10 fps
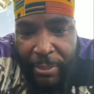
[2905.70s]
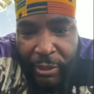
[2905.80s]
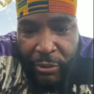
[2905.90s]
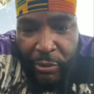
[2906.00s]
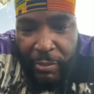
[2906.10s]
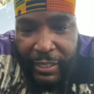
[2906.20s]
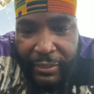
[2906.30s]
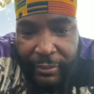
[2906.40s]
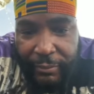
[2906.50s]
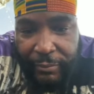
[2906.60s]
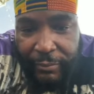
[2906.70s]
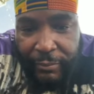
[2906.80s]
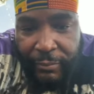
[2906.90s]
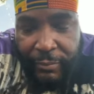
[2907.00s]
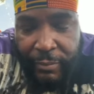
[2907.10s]
I'm the group leader.
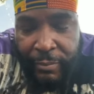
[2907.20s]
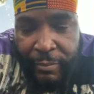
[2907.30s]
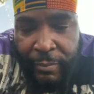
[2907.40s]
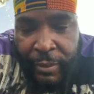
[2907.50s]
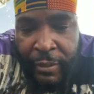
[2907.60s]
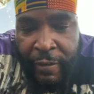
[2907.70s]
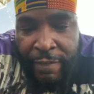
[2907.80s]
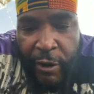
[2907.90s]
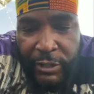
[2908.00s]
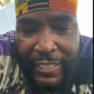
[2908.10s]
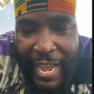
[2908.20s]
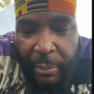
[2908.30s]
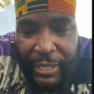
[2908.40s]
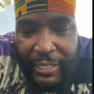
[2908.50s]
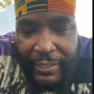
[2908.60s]
First
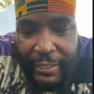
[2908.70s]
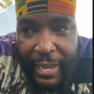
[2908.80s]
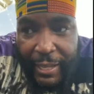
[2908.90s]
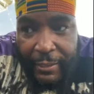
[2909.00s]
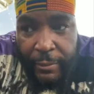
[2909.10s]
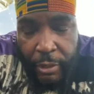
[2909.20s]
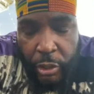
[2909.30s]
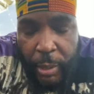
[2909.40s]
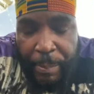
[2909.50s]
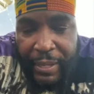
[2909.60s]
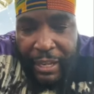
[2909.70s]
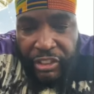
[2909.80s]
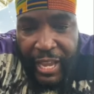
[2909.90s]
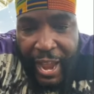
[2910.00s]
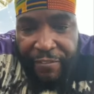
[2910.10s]
night we get to Ghana, you could pick
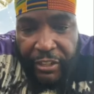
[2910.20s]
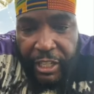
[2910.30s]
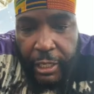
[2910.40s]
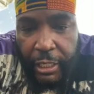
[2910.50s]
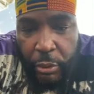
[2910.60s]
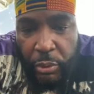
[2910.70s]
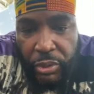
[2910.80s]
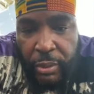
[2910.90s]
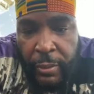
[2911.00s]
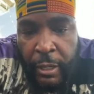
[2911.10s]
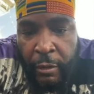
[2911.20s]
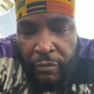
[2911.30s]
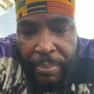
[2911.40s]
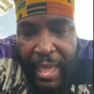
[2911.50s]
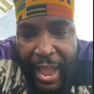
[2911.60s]
out your African clothes
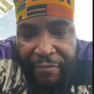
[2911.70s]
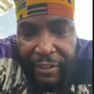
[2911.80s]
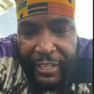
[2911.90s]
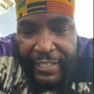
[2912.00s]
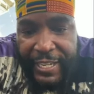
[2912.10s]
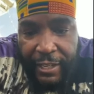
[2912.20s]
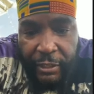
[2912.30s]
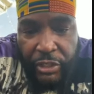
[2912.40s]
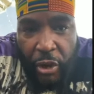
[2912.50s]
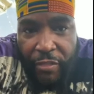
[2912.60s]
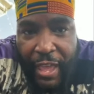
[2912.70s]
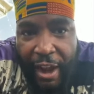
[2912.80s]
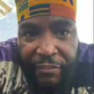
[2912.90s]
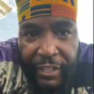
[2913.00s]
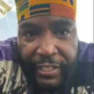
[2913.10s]
from the African tailors. All
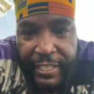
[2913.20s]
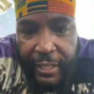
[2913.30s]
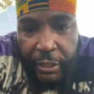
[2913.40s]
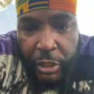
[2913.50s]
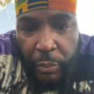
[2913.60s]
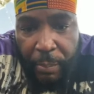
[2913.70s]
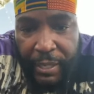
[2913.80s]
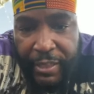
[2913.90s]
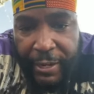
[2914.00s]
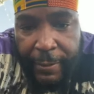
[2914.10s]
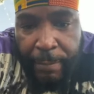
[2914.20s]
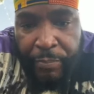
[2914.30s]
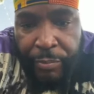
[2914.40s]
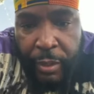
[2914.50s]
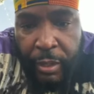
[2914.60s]
the African tailors will be there.
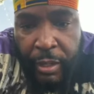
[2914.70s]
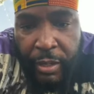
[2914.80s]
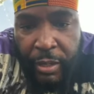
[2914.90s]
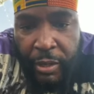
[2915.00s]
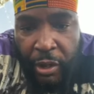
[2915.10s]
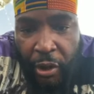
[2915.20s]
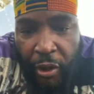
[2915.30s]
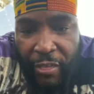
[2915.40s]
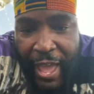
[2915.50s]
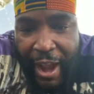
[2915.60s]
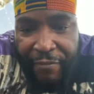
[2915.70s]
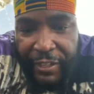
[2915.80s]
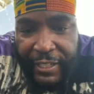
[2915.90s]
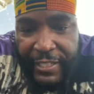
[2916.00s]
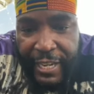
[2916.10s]
All the
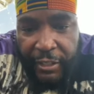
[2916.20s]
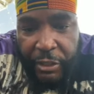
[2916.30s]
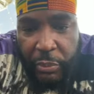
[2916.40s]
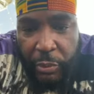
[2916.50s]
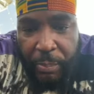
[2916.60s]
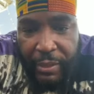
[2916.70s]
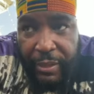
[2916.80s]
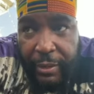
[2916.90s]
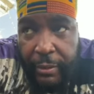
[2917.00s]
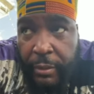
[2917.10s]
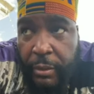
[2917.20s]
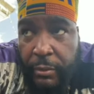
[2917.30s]
African tailors will be there.